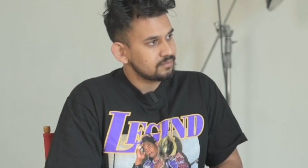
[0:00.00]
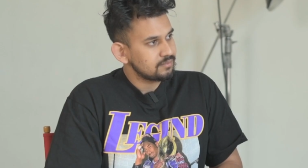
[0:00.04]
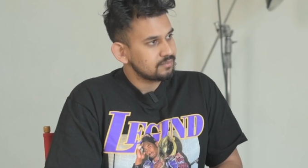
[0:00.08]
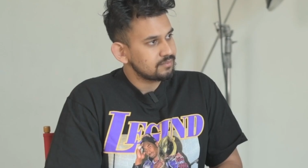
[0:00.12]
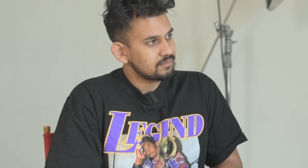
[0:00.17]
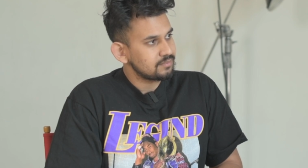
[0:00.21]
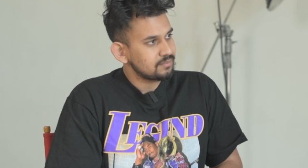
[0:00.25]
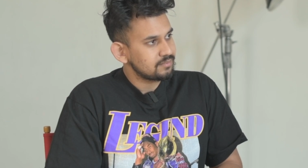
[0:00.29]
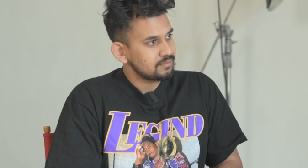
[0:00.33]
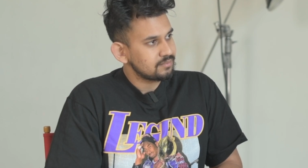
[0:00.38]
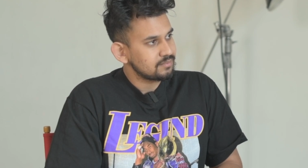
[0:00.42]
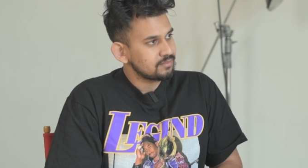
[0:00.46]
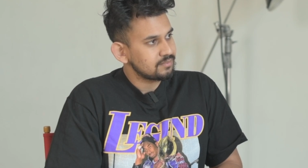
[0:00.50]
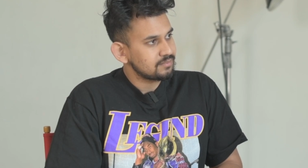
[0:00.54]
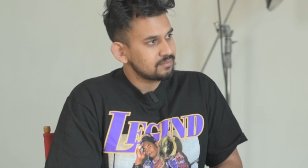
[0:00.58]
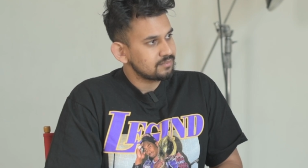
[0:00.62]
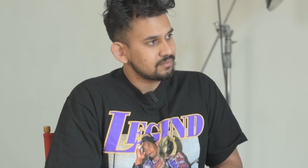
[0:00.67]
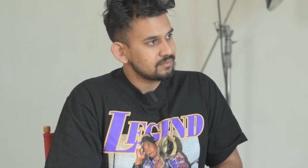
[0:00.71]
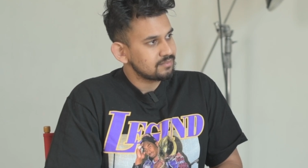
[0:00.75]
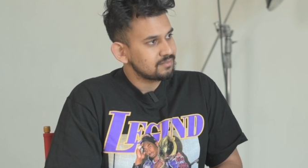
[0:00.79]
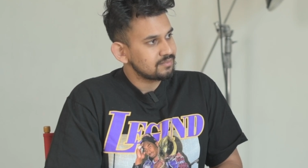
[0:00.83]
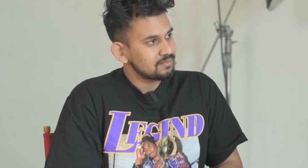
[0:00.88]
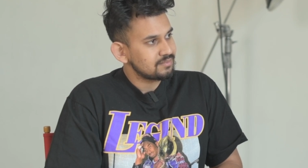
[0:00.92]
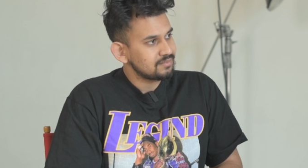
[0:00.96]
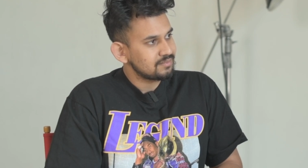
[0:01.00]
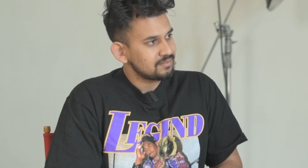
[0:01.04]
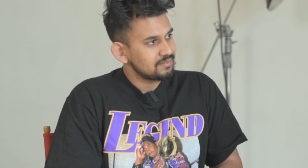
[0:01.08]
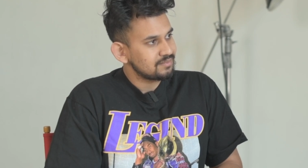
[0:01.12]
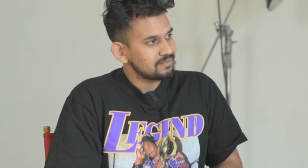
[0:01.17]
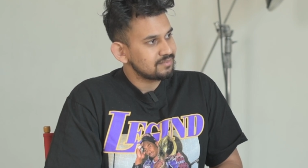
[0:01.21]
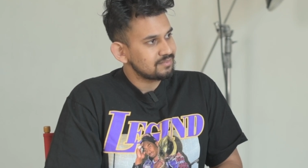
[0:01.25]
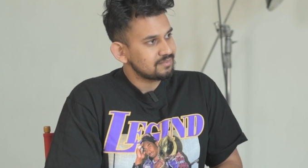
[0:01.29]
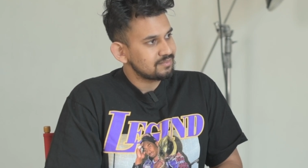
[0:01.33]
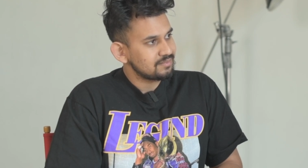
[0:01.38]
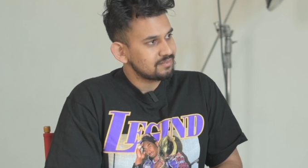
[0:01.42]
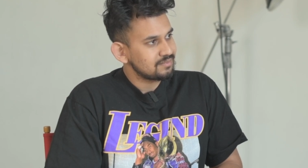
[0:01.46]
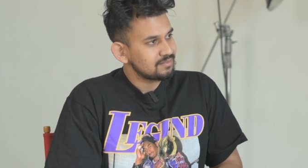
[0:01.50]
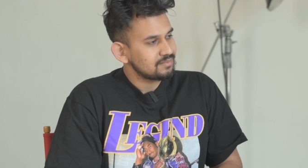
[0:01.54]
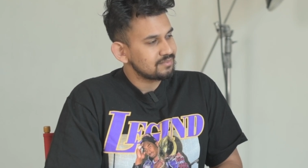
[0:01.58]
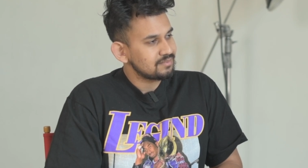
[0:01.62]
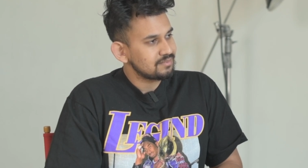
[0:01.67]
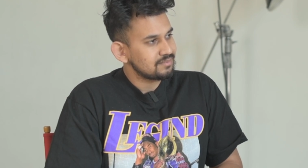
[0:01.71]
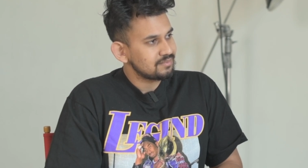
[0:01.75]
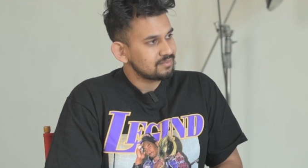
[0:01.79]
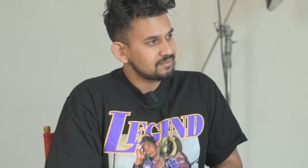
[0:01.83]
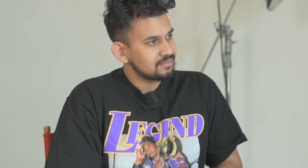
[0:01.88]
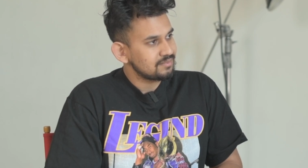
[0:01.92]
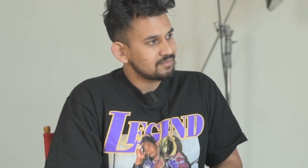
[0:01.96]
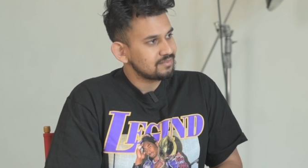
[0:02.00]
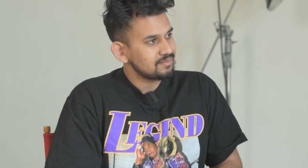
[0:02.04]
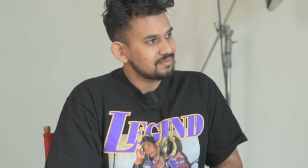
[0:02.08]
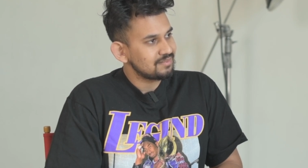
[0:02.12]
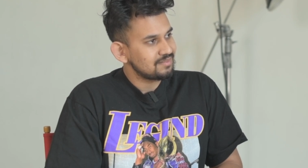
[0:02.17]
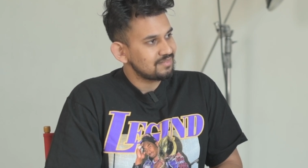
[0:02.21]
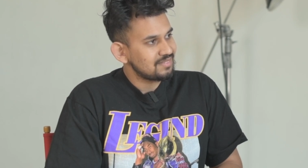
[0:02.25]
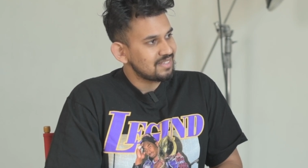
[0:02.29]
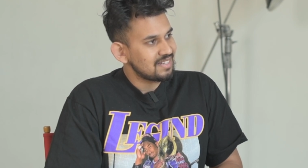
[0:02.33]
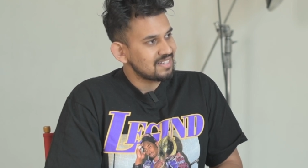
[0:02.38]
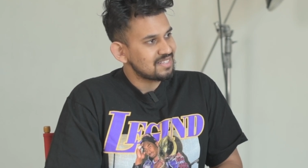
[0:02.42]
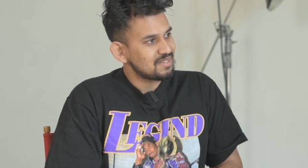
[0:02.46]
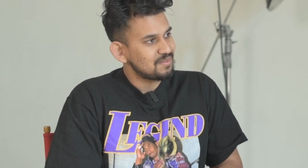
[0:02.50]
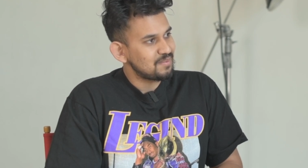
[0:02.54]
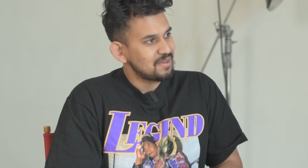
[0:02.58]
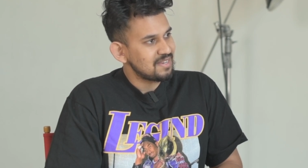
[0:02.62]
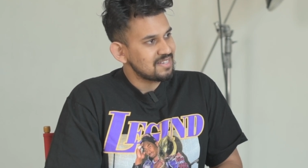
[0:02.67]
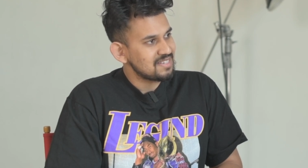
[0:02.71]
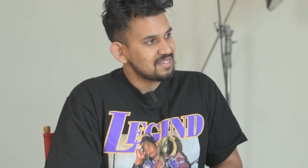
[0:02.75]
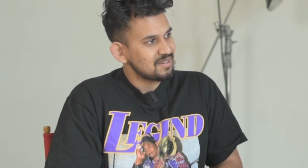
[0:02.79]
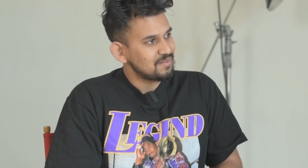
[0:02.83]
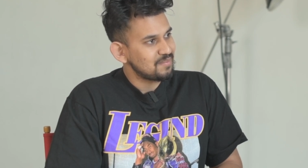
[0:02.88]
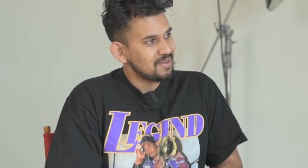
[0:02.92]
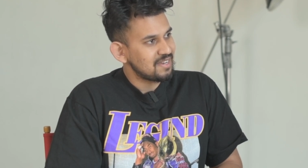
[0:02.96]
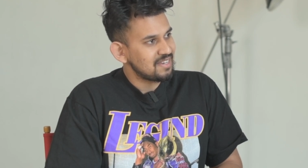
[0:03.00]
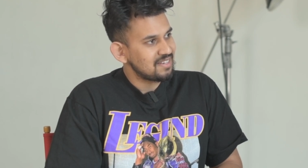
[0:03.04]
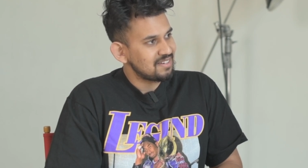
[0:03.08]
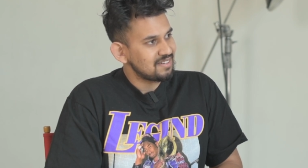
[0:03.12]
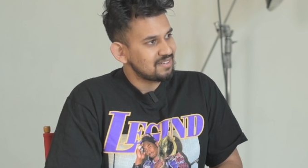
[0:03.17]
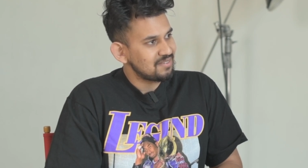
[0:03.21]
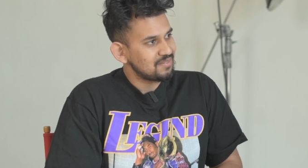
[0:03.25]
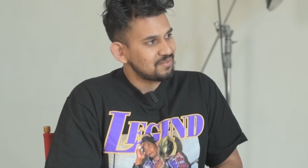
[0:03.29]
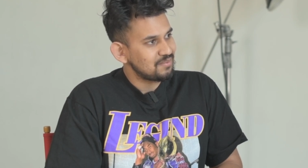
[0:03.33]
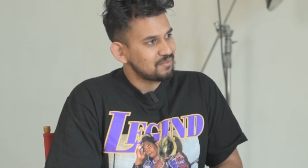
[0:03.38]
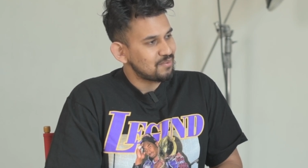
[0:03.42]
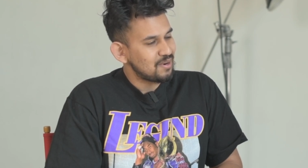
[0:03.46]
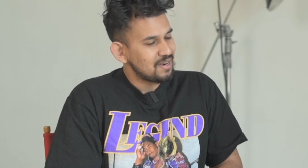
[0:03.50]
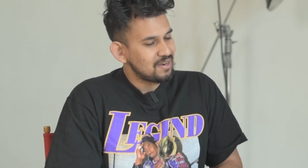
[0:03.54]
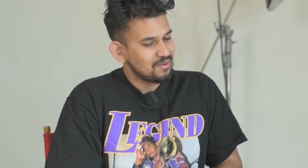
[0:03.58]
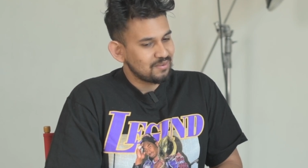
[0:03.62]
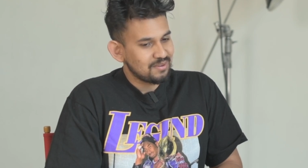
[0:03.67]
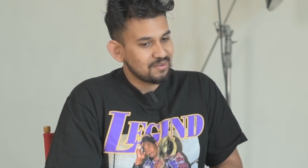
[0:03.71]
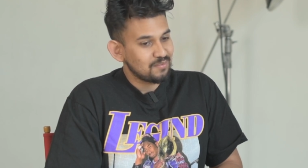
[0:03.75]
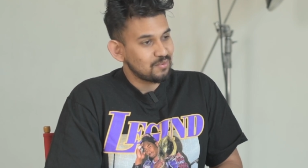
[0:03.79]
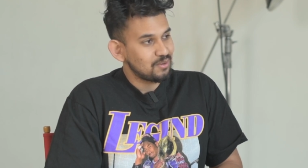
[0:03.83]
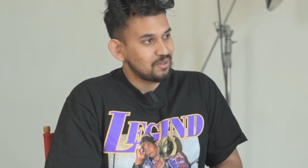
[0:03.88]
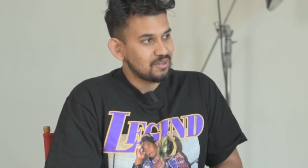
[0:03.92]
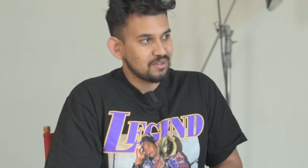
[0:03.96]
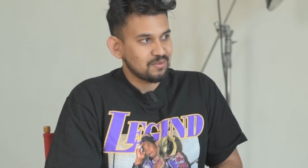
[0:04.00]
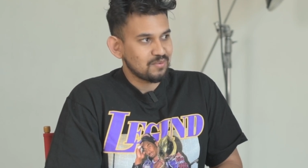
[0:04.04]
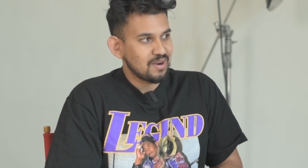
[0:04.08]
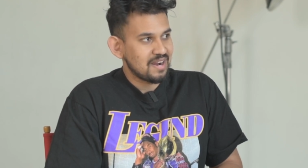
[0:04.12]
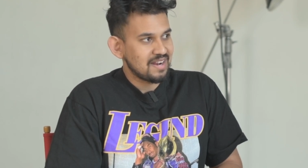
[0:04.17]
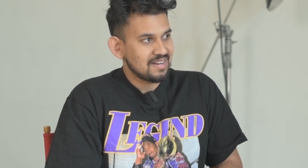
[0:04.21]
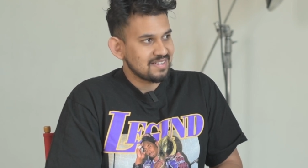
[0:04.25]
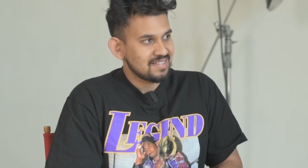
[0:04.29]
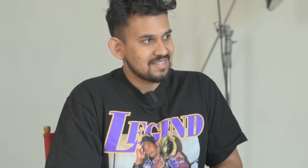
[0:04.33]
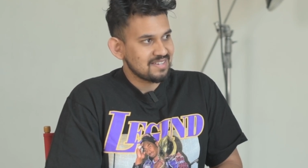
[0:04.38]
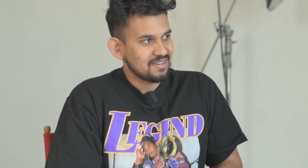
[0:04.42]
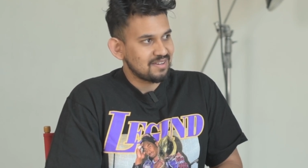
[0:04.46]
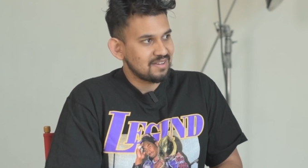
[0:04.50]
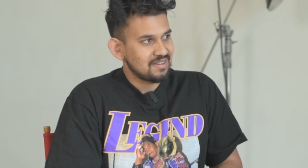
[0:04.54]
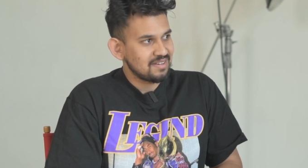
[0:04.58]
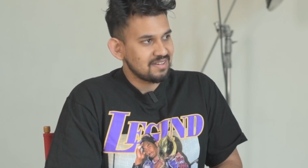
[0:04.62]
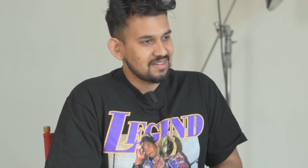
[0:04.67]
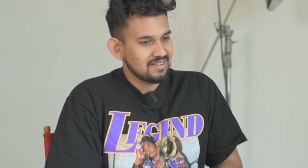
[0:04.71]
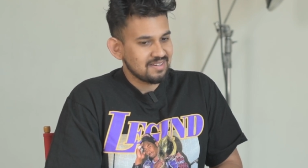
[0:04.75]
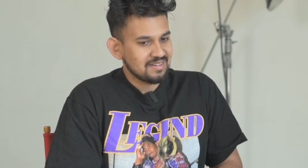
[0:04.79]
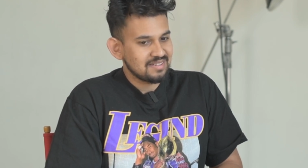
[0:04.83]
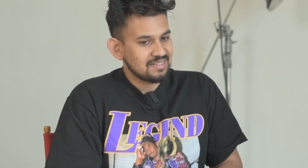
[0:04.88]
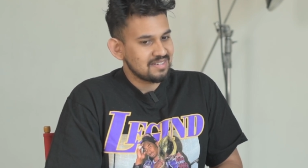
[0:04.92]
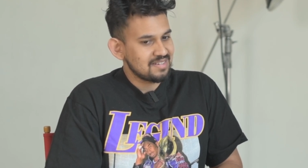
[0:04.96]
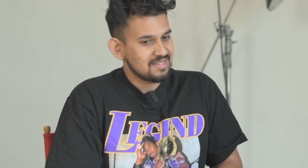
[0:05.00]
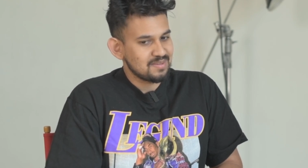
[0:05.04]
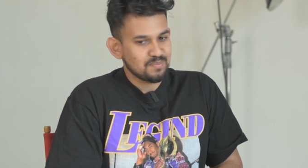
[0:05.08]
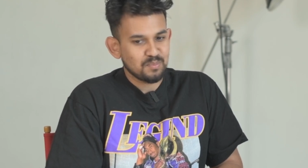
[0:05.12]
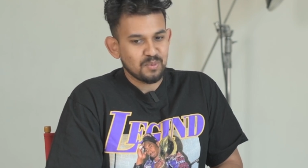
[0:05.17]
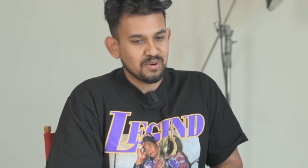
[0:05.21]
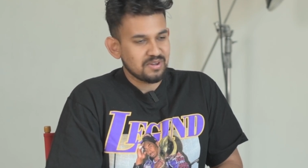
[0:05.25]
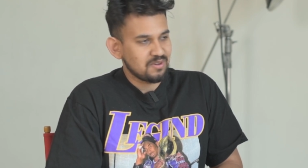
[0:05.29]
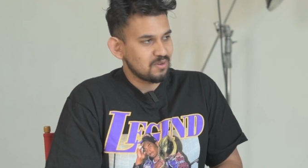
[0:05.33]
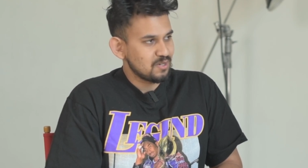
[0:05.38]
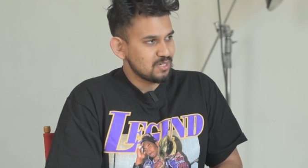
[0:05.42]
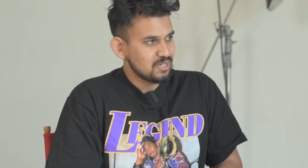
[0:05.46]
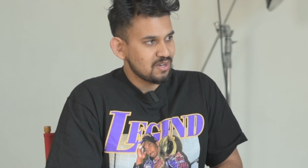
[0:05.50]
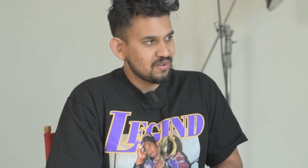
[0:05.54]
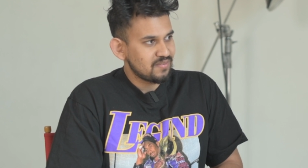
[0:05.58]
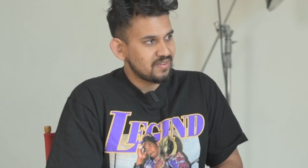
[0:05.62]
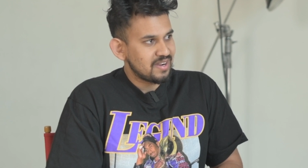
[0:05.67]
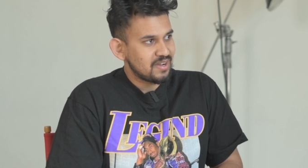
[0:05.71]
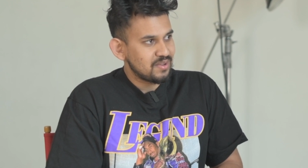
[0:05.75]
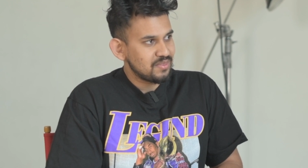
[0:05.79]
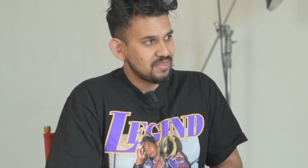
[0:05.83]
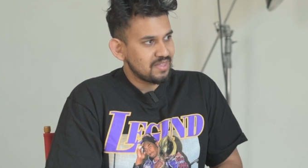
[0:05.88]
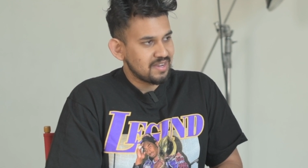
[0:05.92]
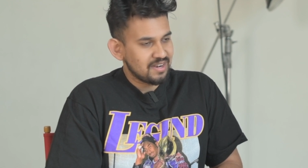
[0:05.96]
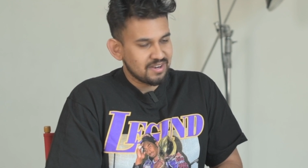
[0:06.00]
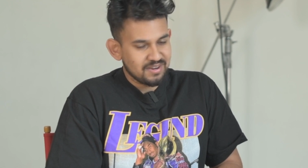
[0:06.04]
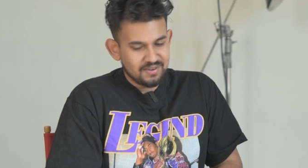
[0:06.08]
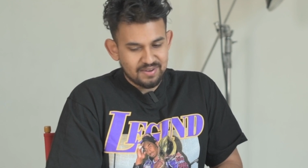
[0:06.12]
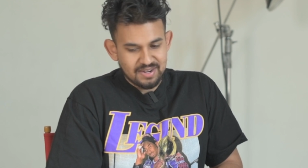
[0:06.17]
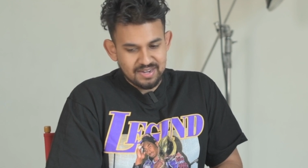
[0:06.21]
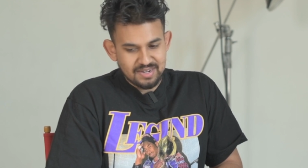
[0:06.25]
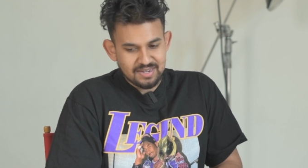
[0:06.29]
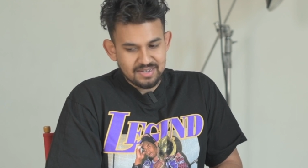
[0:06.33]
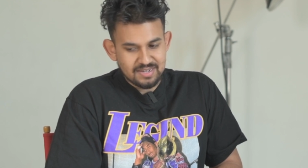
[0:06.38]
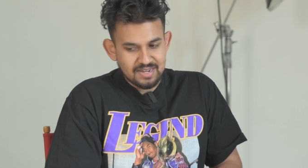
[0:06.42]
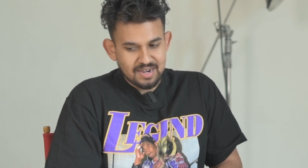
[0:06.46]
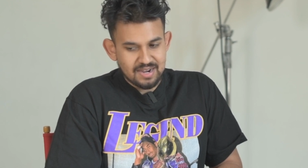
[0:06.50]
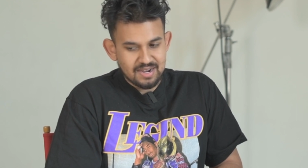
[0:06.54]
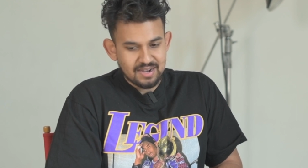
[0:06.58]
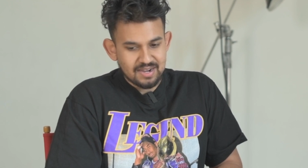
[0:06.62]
lot of great connections and really validating. That's amazing, man. Yeah. Wow. Well, congrats on just putting yourself out there and